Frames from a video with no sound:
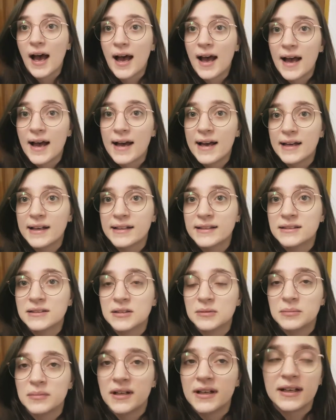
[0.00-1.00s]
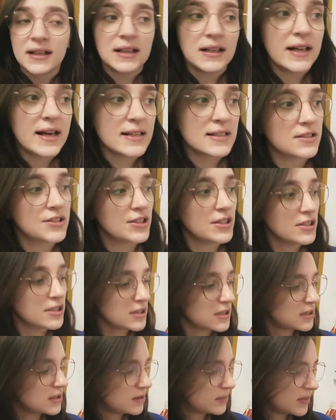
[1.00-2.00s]
And my class
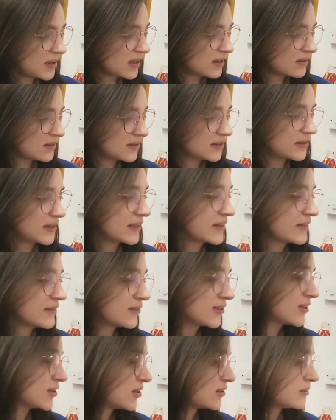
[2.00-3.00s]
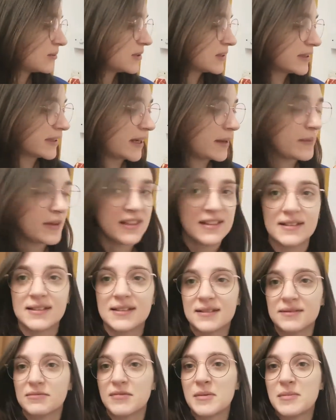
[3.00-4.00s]
starts in about, oh, I forgot what time it
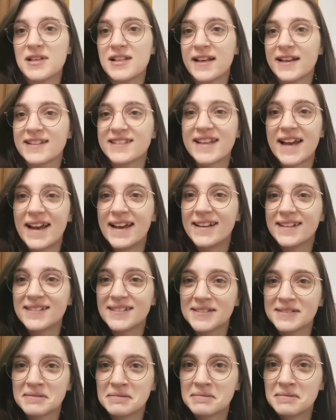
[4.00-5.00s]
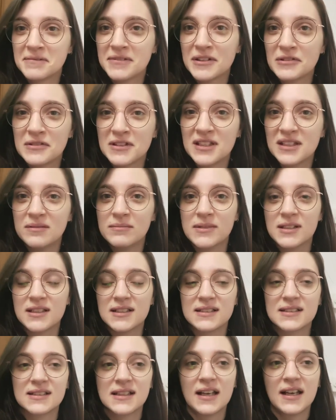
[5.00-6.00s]
is, maybe like 10, 15
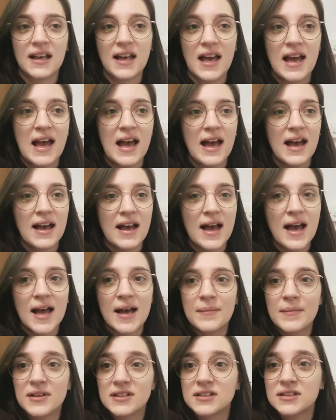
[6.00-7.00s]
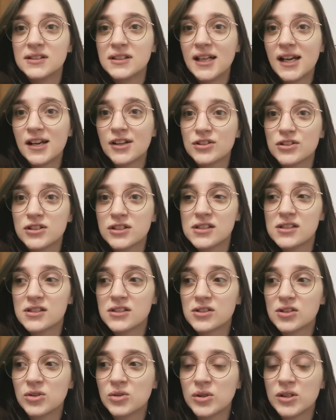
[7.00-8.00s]
minutes. So yeah,
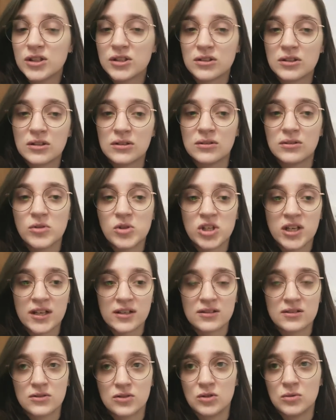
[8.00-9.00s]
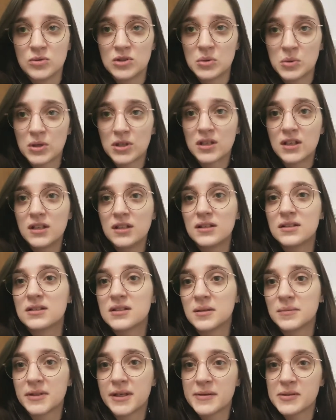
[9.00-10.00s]
just going to check Zoom is working because
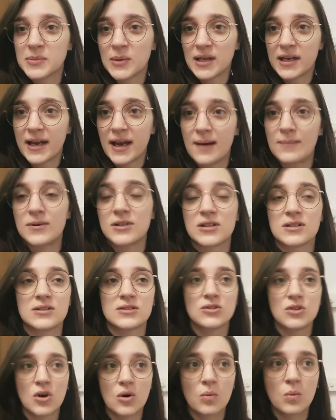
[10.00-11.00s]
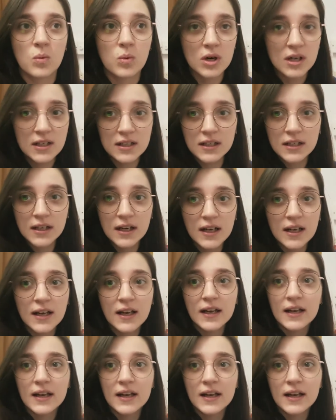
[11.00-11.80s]
sometimes my camera does not work.